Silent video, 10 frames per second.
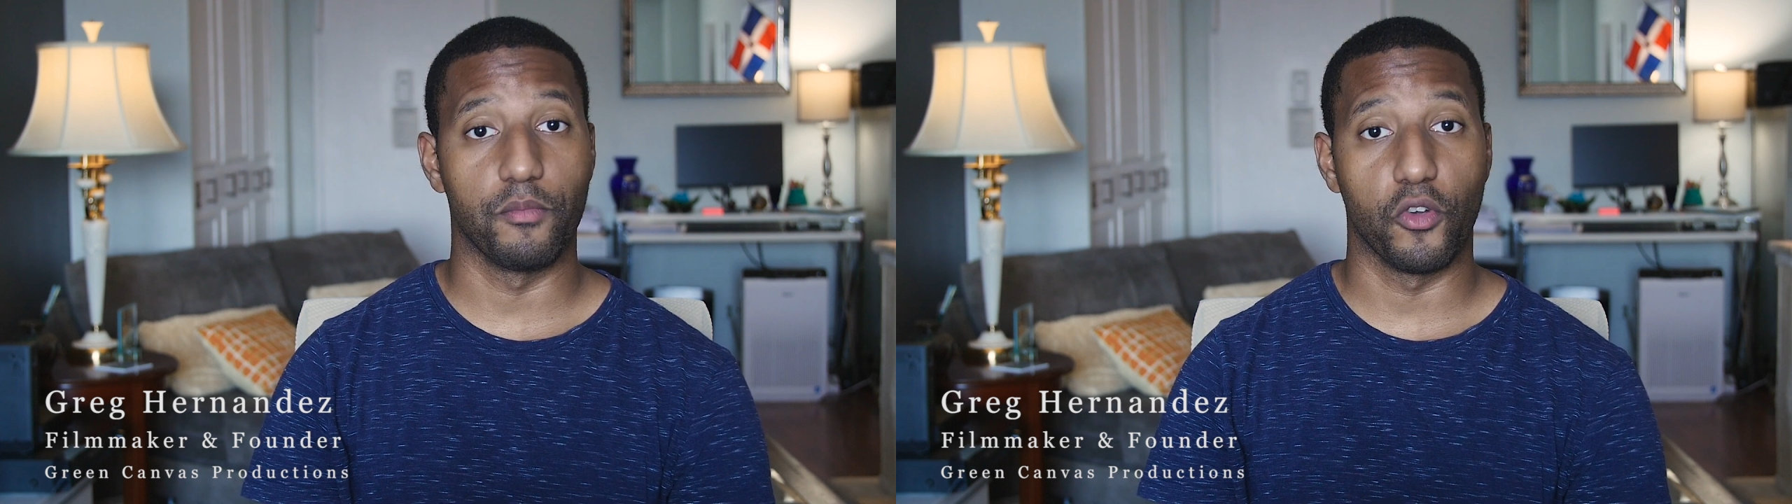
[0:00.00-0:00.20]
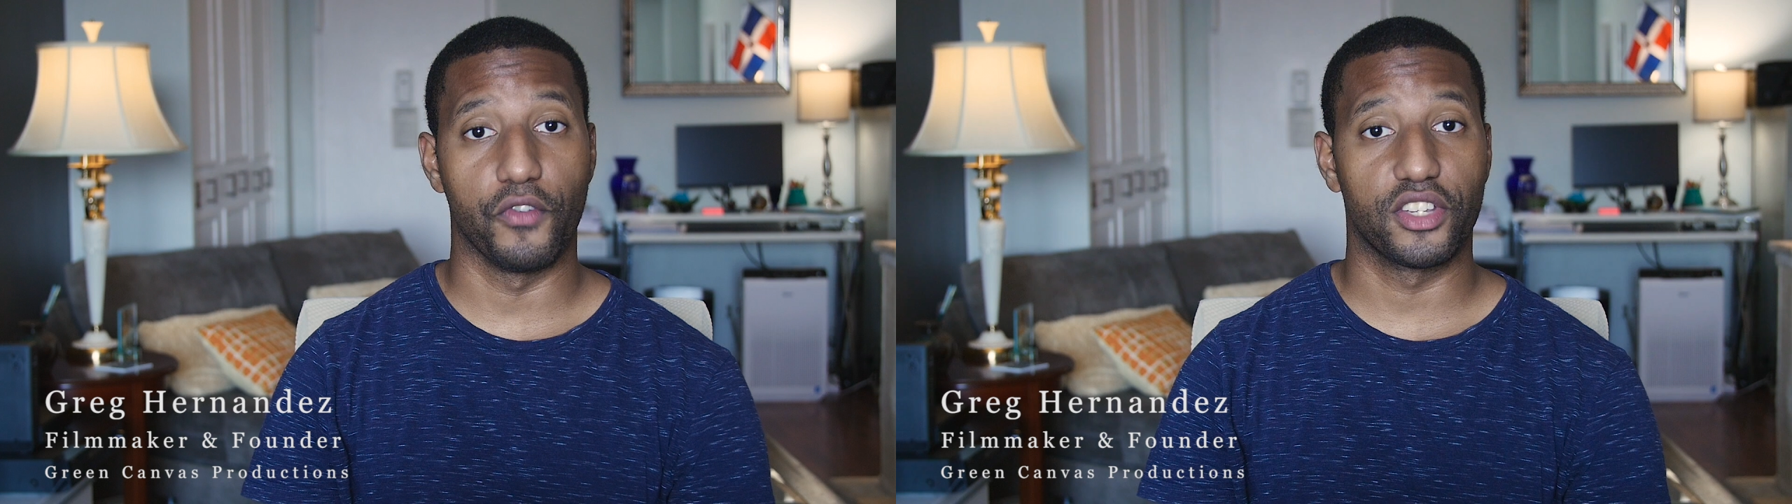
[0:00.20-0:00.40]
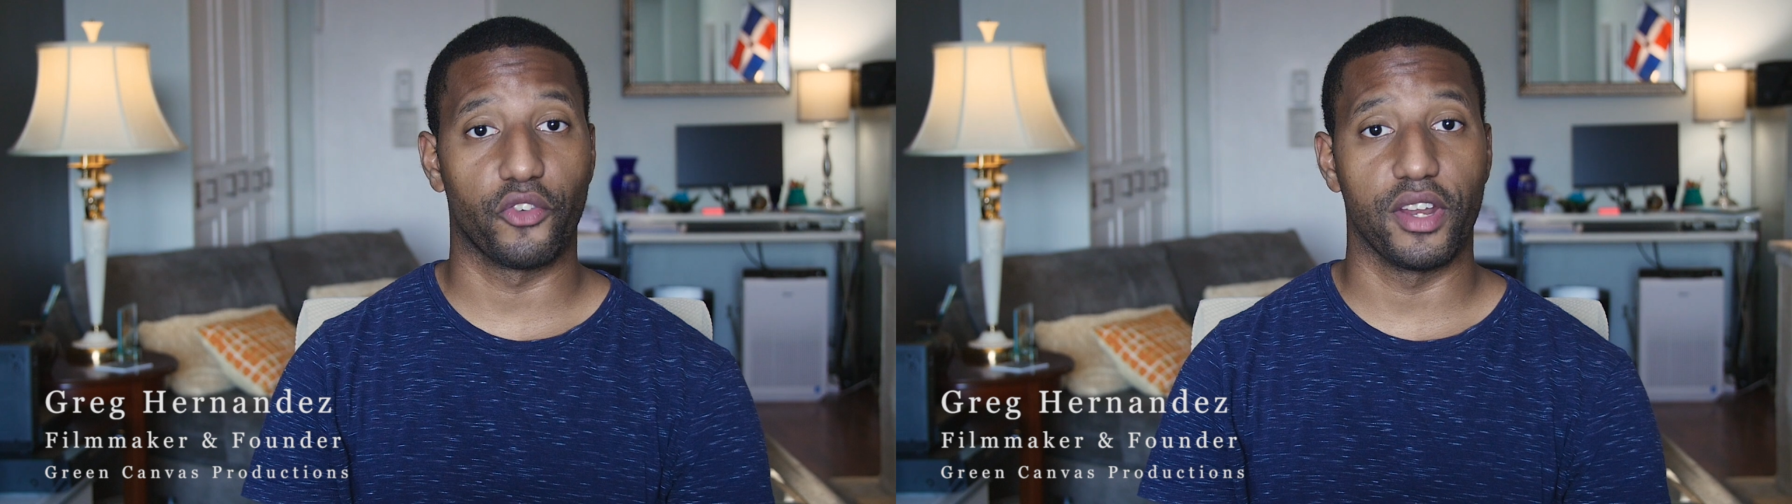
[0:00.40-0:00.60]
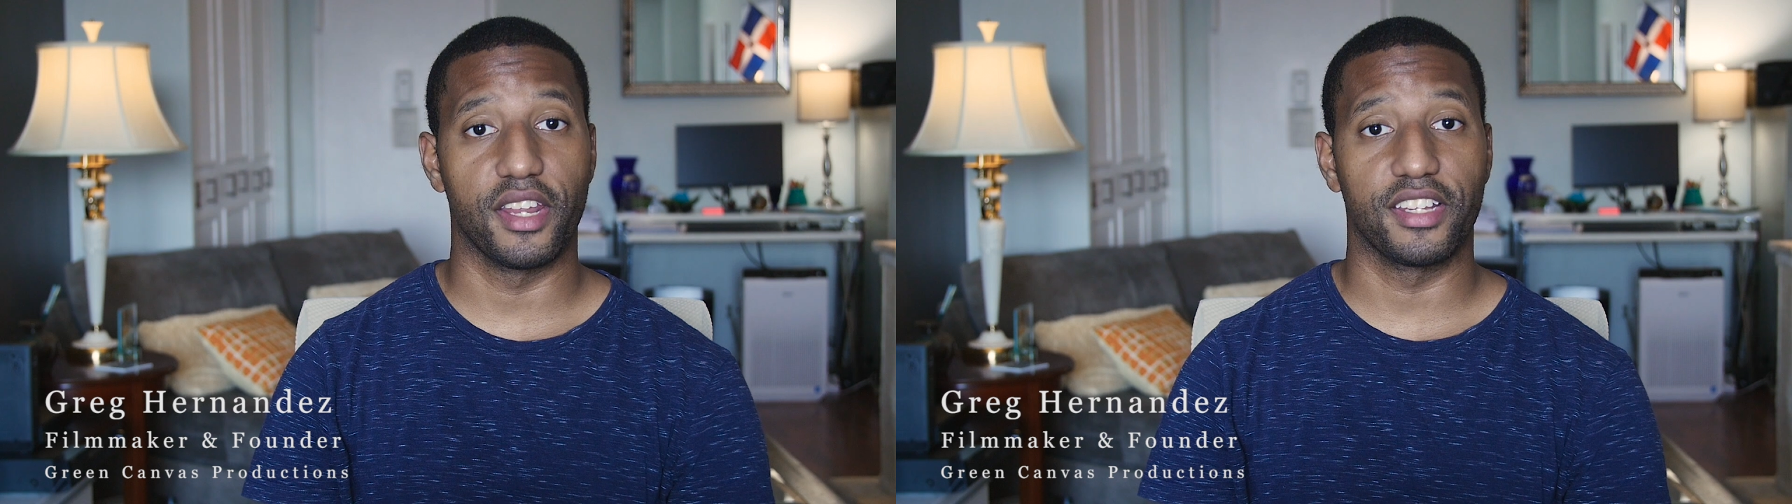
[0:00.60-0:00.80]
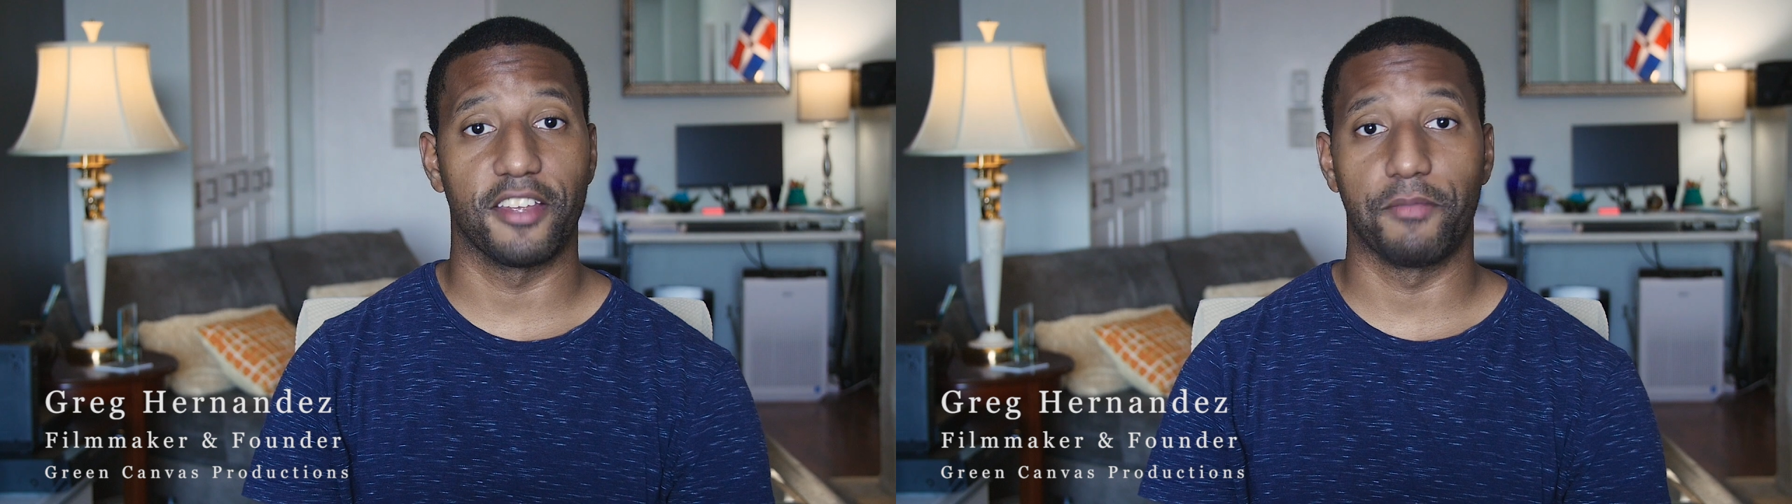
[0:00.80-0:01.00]
movie
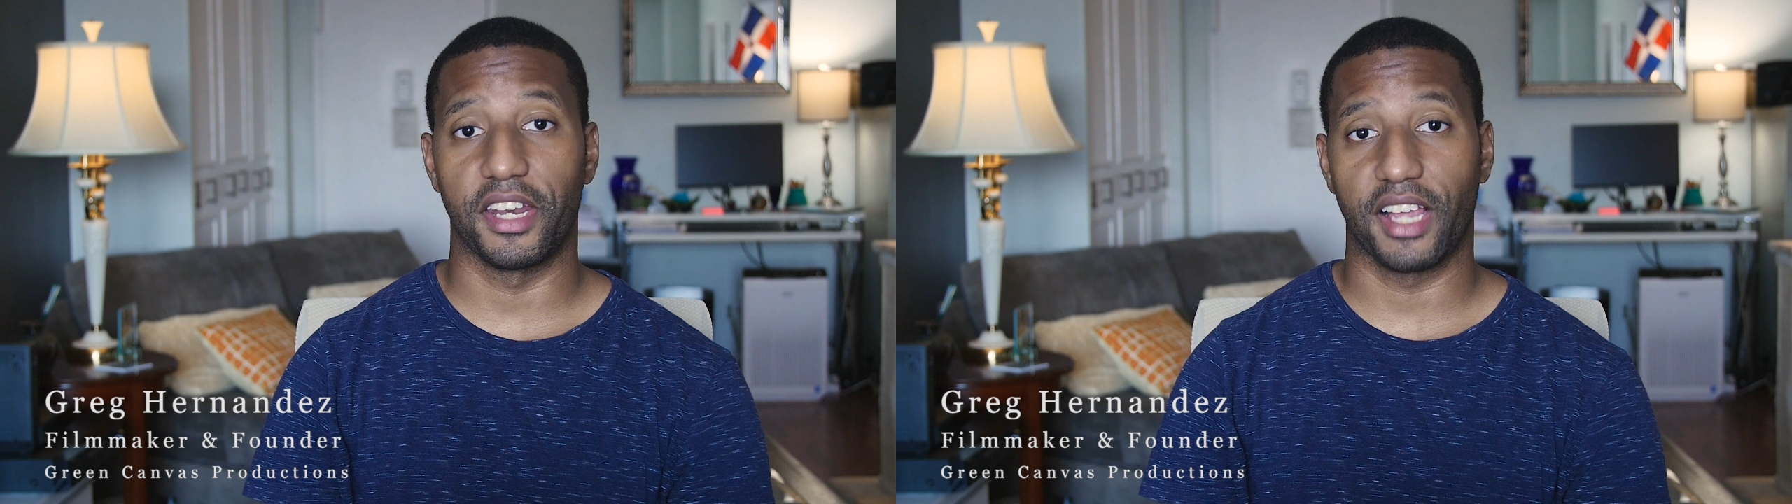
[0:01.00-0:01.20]
screenings have made a